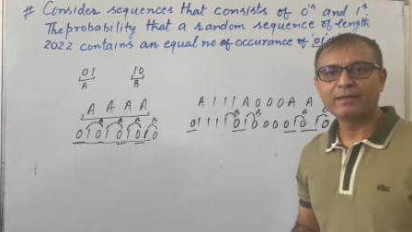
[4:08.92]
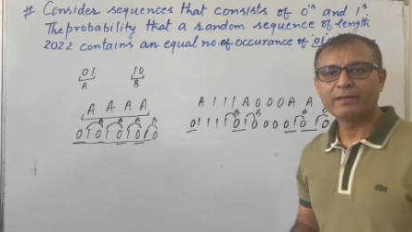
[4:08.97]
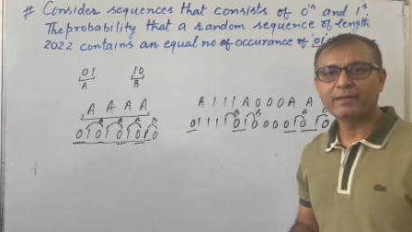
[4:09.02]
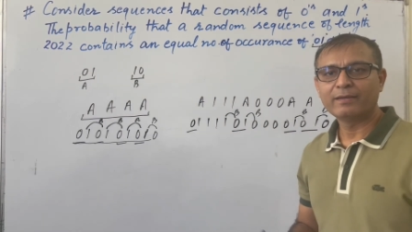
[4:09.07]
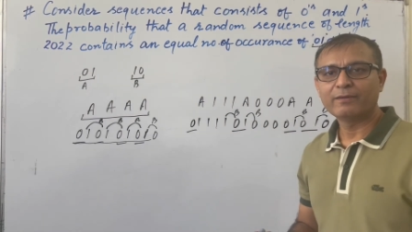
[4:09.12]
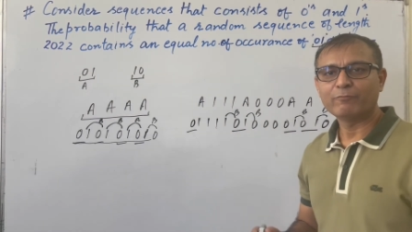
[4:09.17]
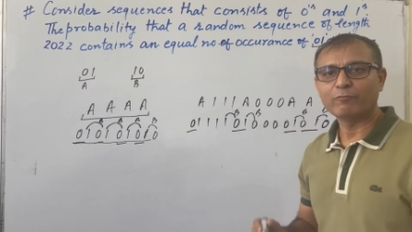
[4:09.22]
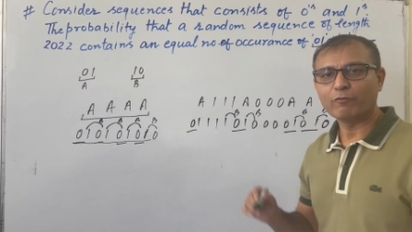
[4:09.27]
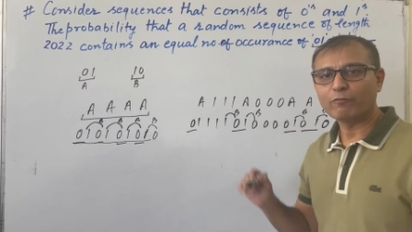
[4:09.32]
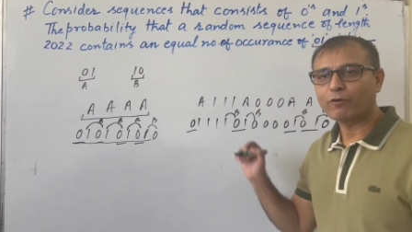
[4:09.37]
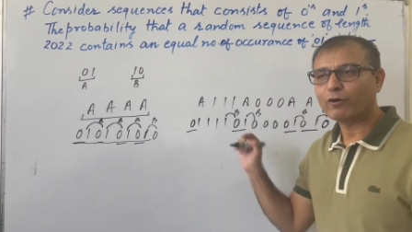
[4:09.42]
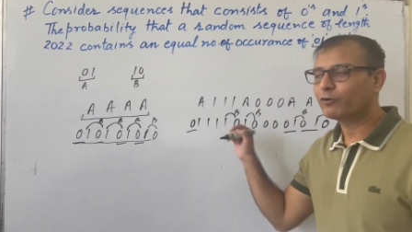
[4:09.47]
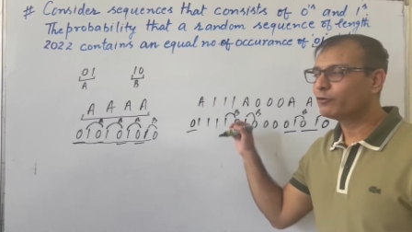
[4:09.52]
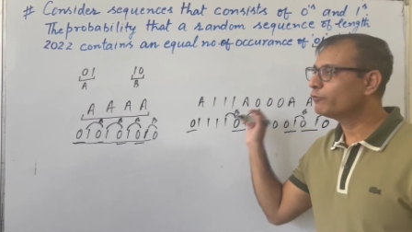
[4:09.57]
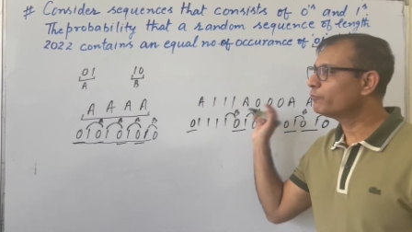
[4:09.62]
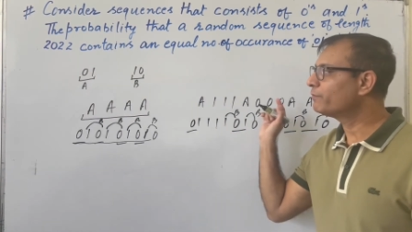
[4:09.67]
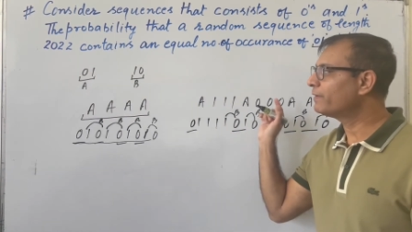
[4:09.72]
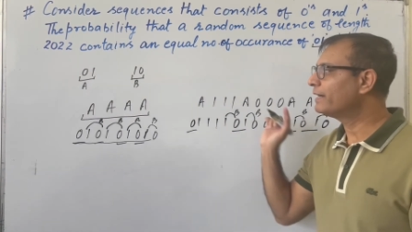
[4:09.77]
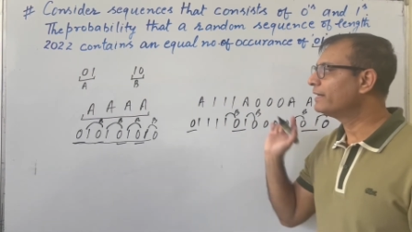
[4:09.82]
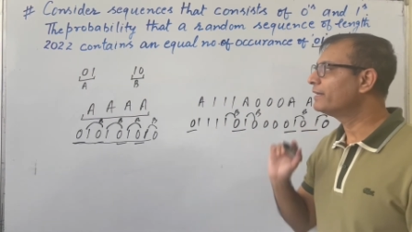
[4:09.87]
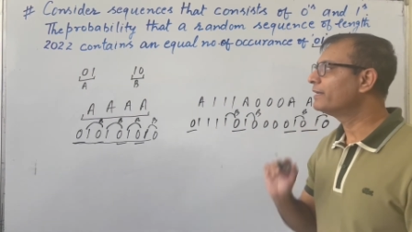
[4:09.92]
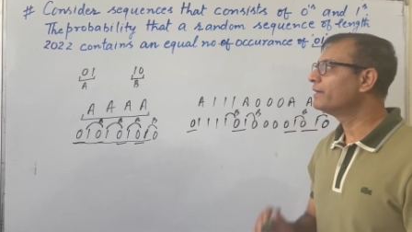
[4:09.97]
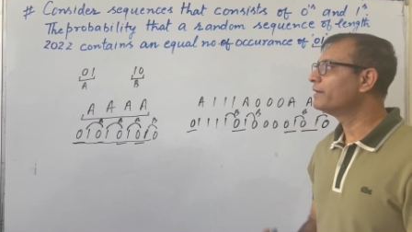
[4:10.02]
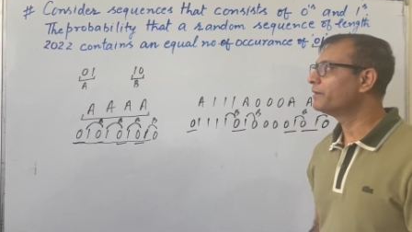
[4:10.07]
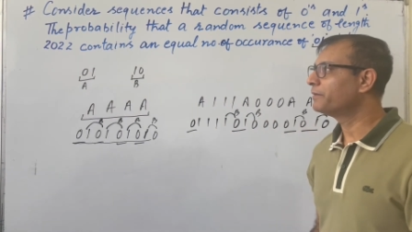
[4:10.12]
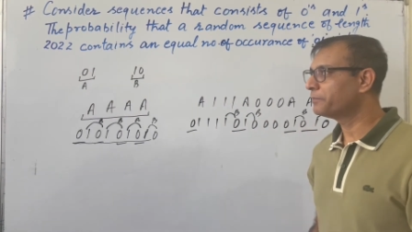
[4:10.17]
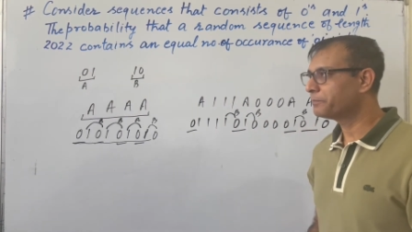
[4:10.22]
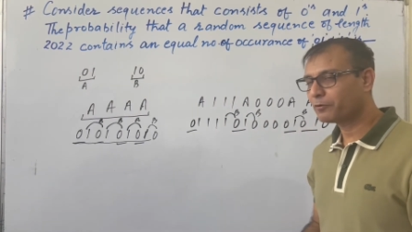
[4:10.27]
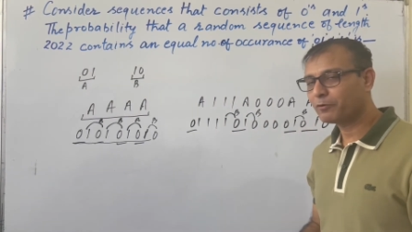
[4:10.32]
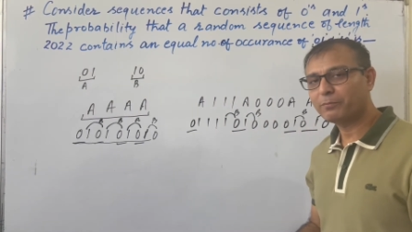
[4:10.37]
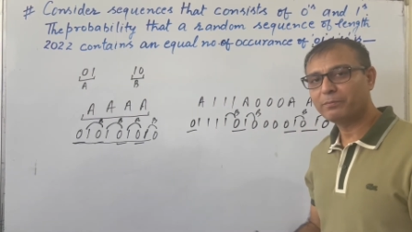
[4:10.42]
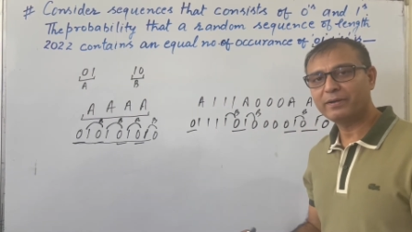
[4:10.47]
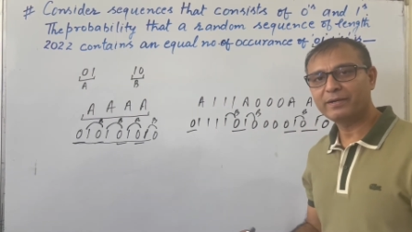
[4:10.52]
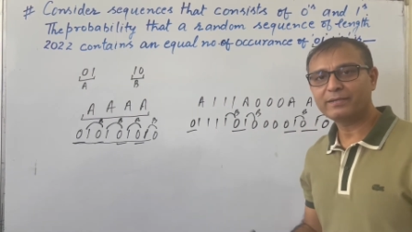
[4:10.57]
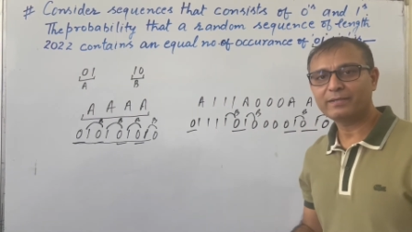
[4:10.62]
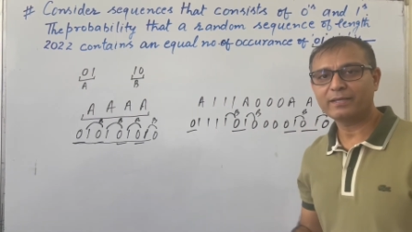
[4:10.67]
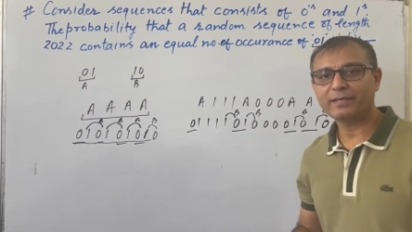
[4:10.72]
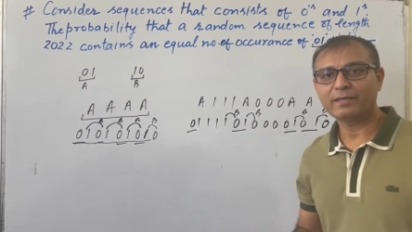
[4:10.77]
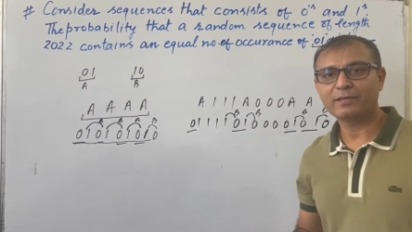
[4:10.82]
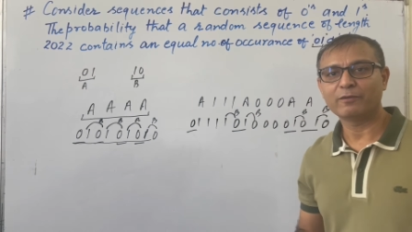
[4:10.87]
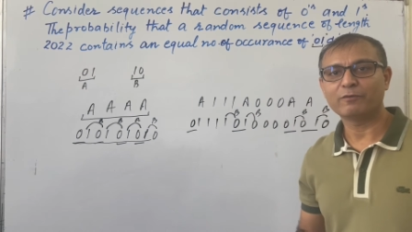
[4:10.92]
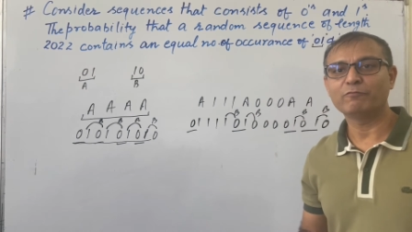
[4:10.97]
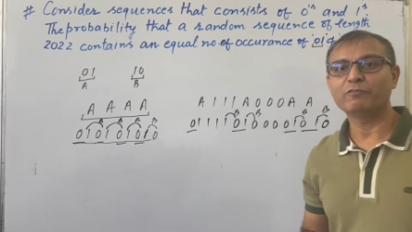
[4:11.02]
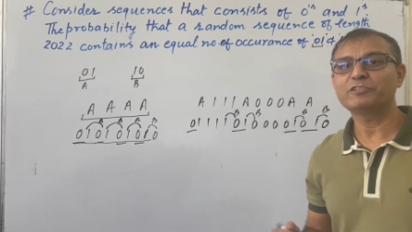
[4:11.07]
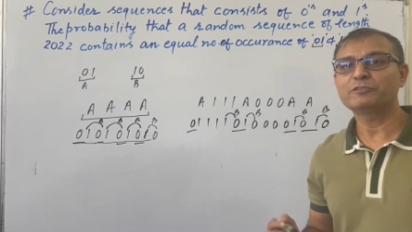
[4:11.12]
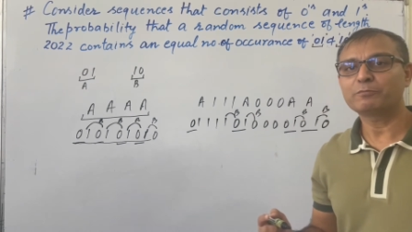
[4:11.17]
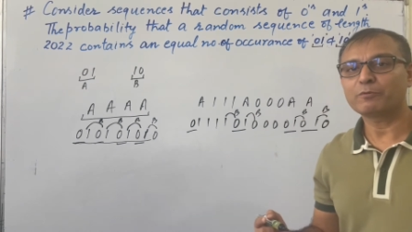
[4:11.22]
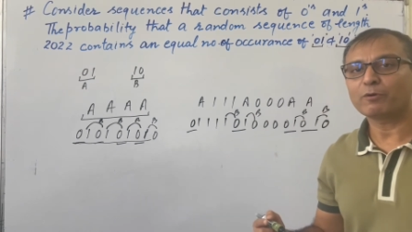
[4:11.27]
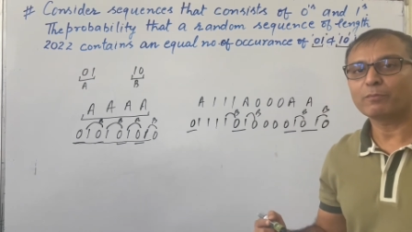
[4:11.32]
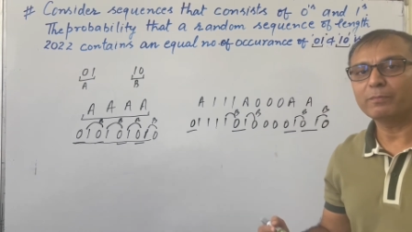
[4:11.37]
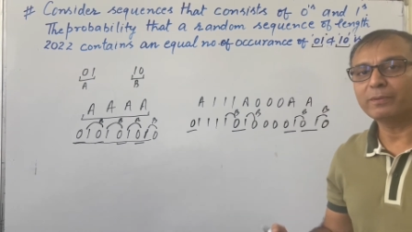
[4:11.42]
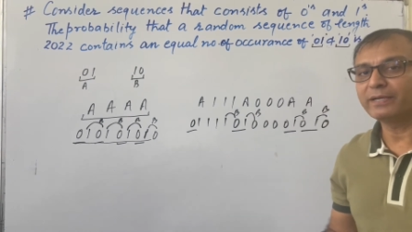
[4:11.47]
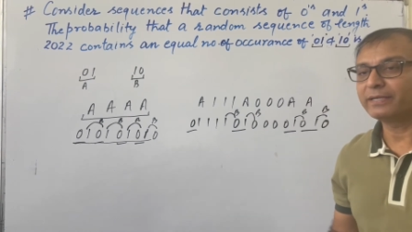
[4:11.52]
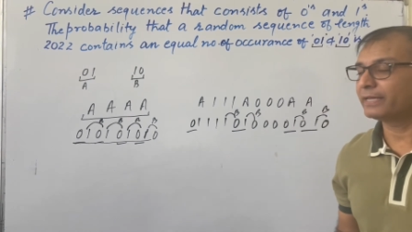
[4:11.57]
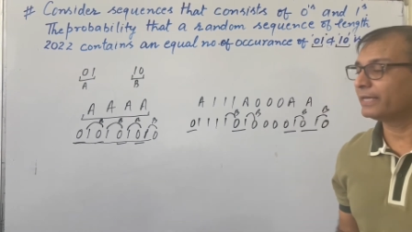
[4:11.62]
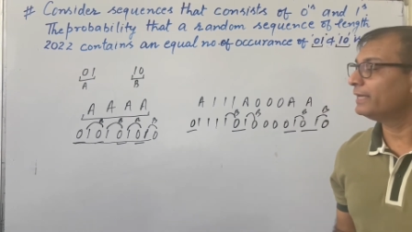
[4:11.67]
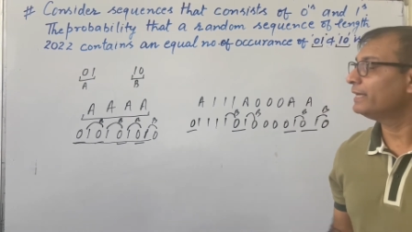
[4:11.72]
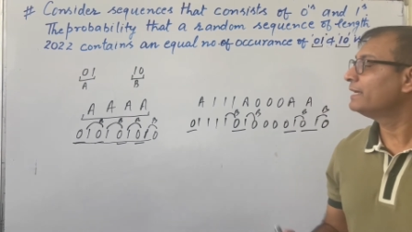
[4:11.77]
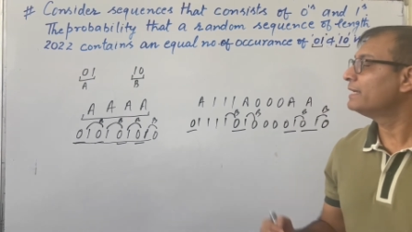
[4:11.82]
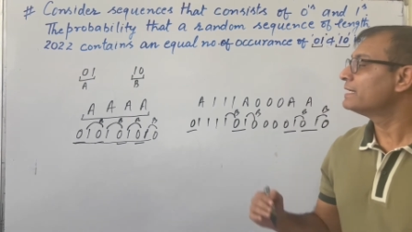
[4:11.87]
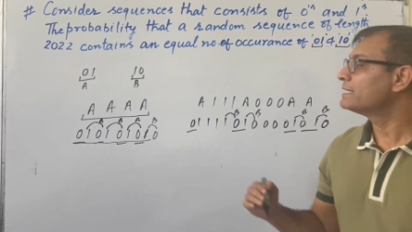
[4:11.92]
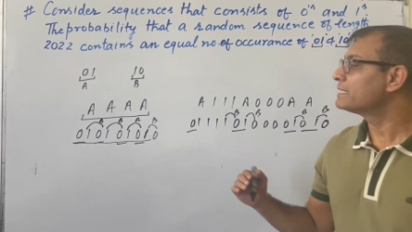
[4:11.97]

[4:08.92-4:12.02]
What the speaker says: We want to find probability. Which probability